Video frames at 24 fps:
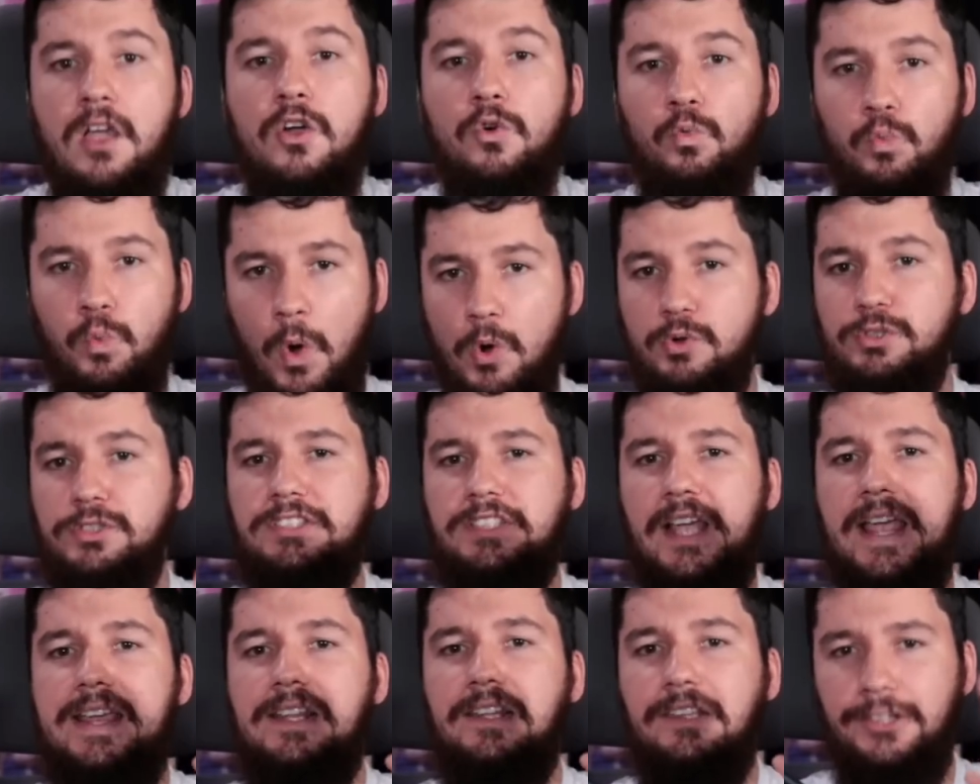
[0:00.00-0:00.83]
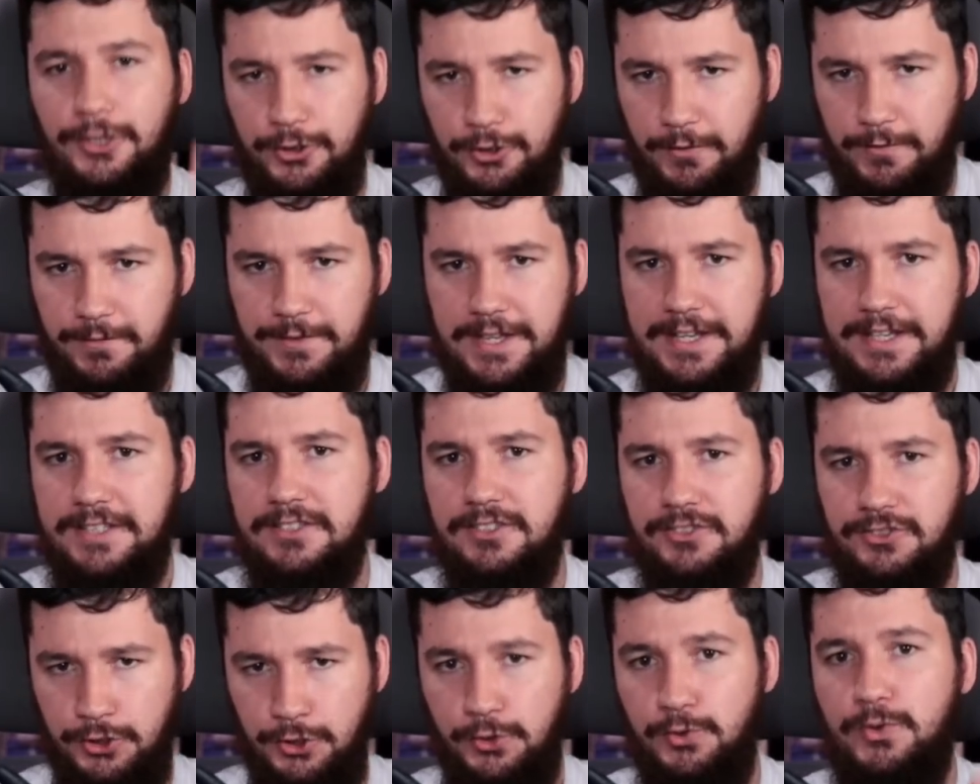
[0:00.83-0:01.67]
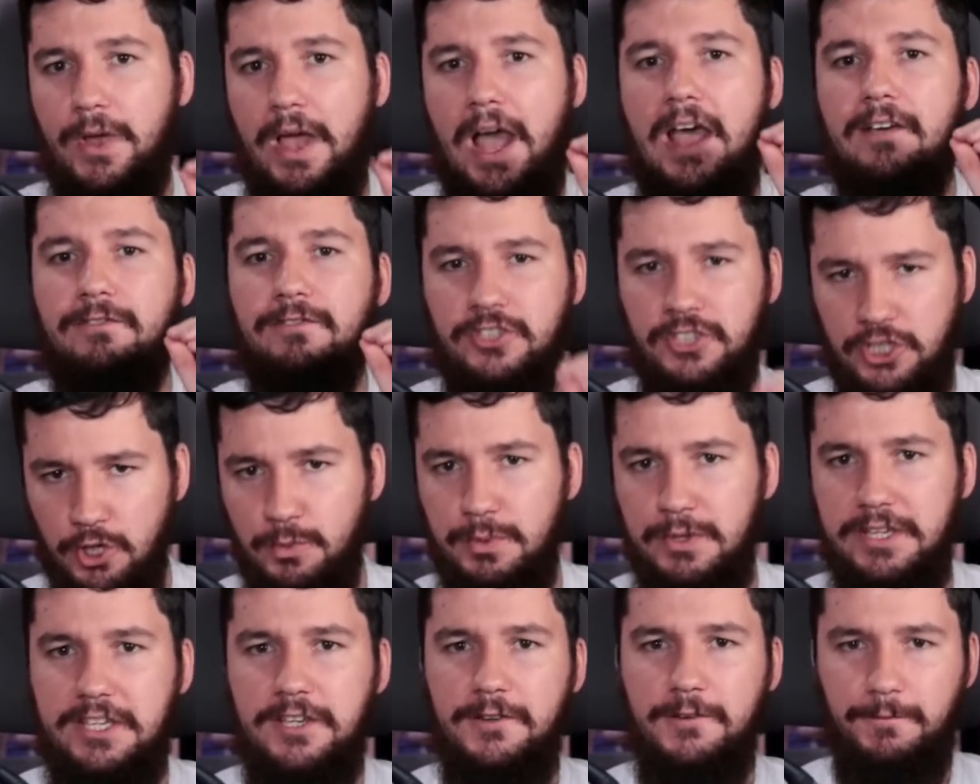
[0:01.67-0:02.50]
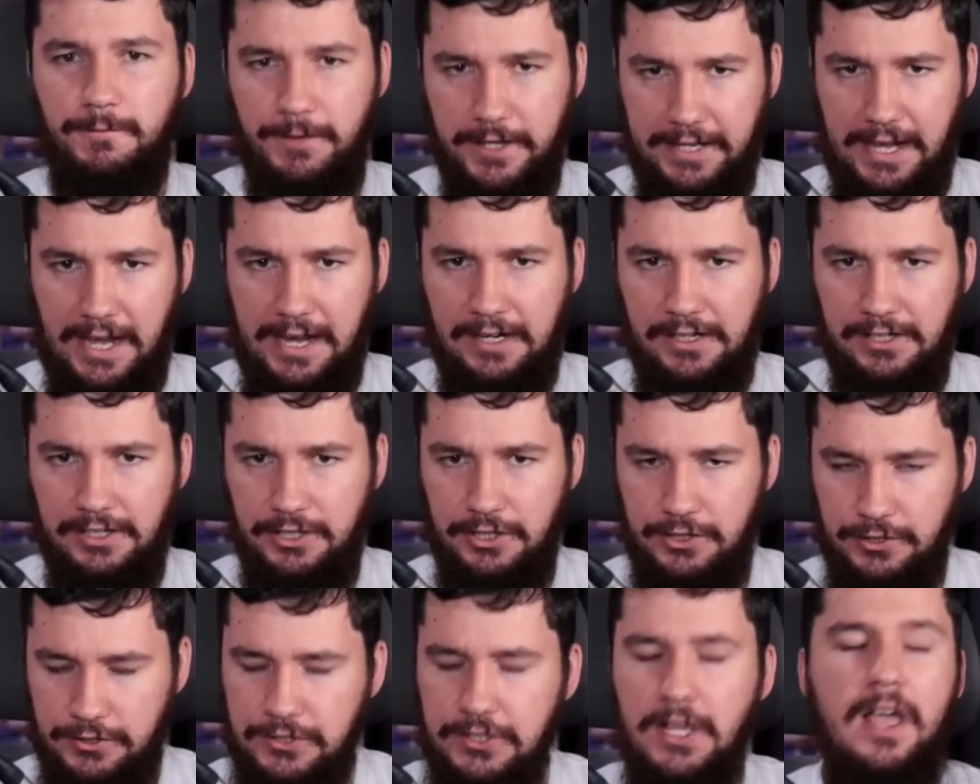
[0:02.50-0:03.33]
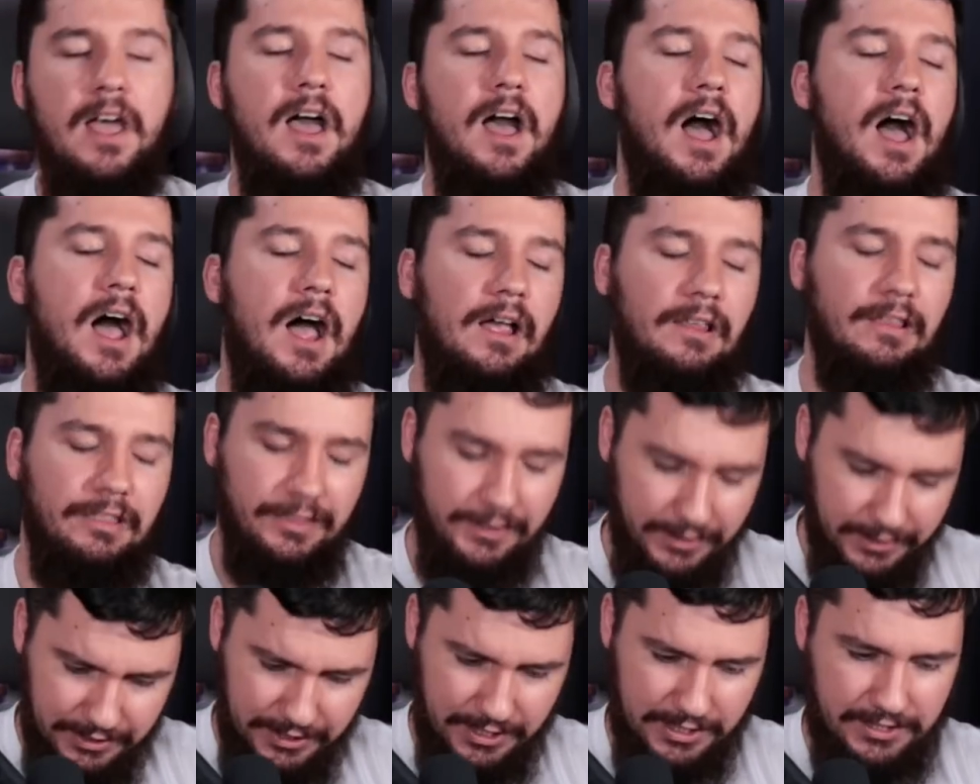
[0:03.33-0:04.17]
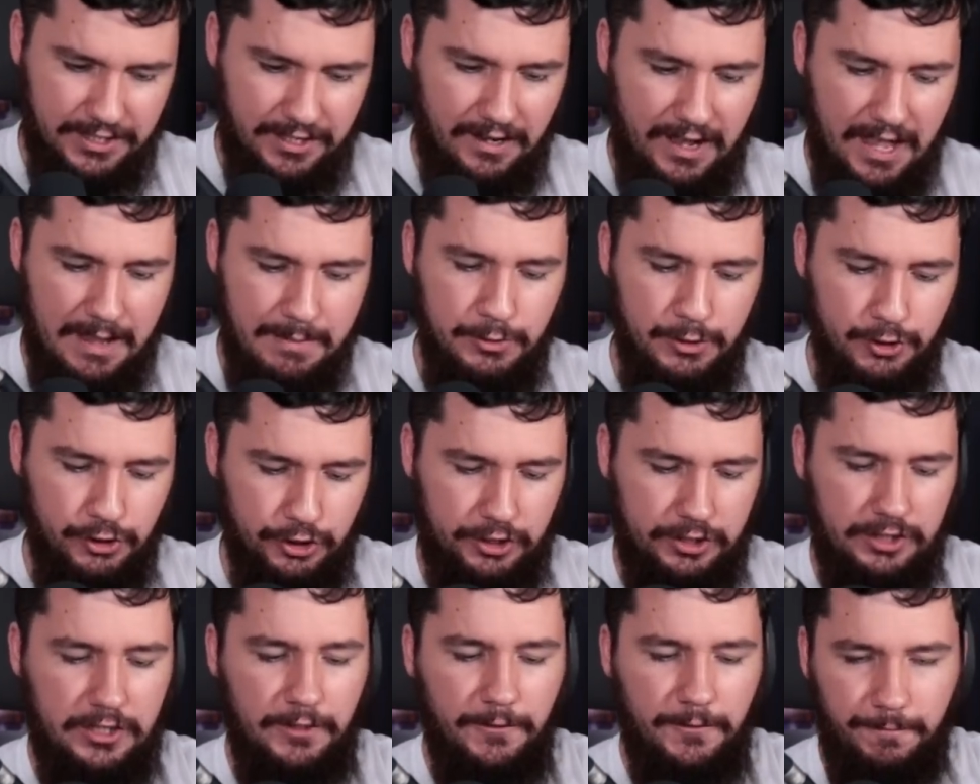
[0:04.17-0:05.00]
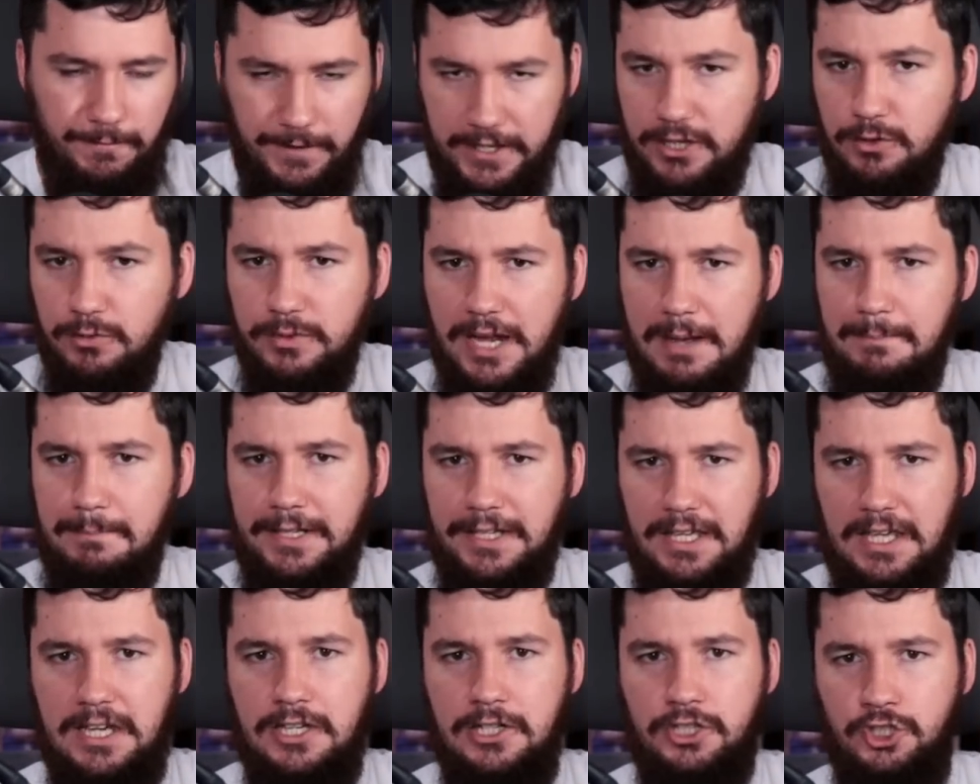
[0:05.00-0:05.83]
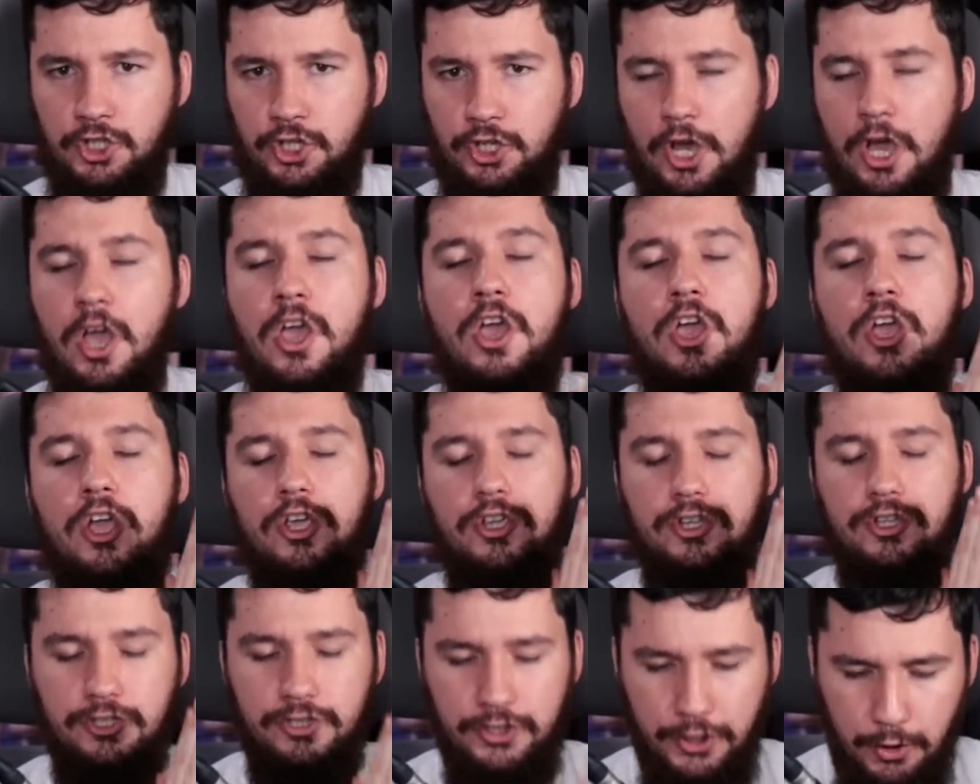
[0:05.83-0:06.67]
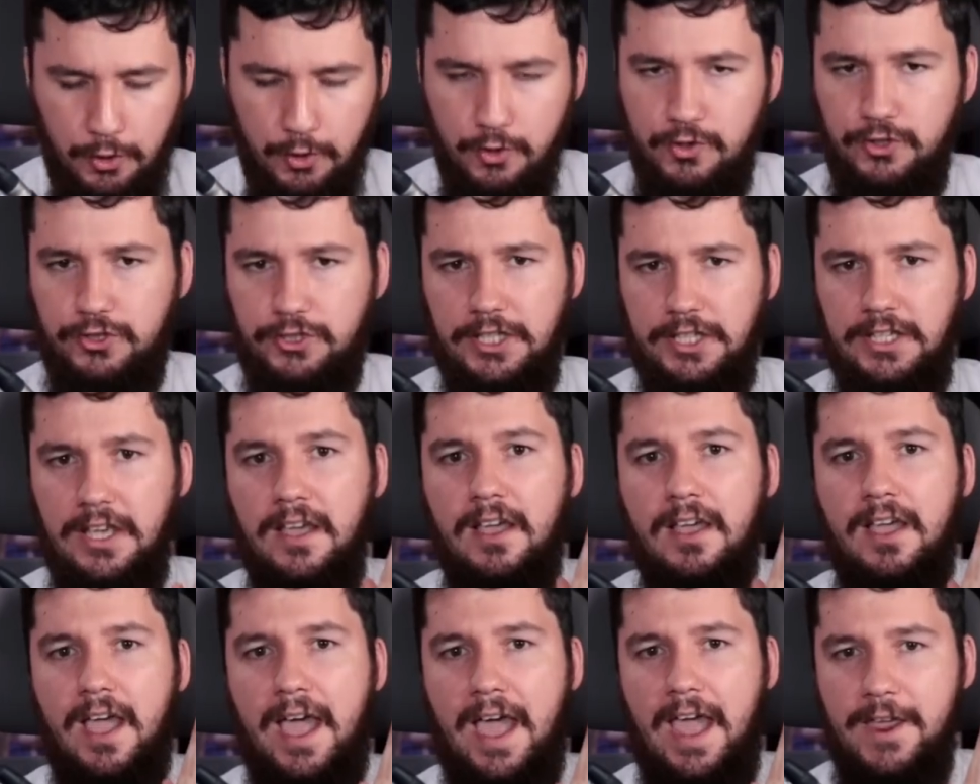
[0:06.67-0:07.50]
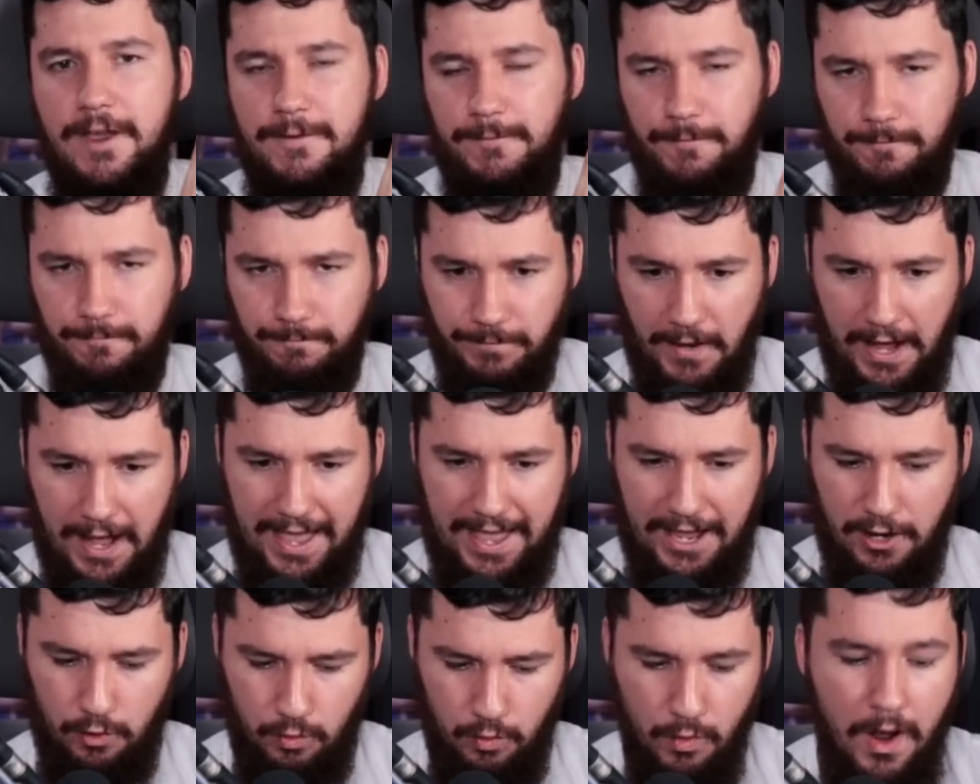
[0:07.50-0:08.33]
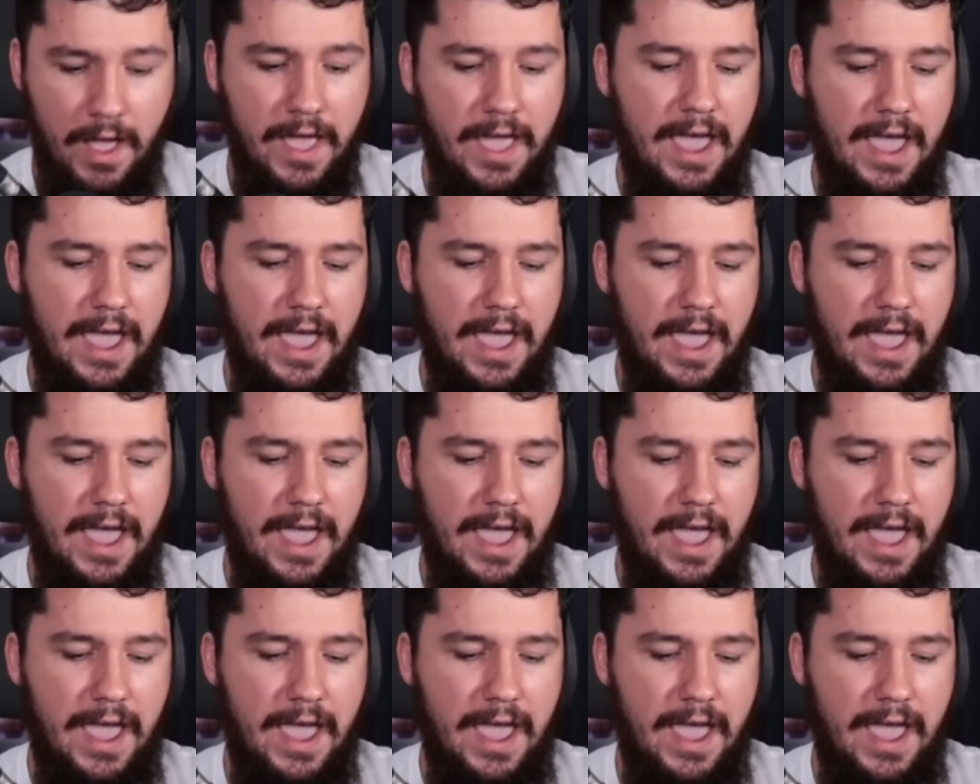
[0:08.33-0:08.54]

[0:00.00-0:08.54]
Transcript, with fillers: Whilst a lot of things do have GUI config editors, a lot of the time you just configure an application using a file.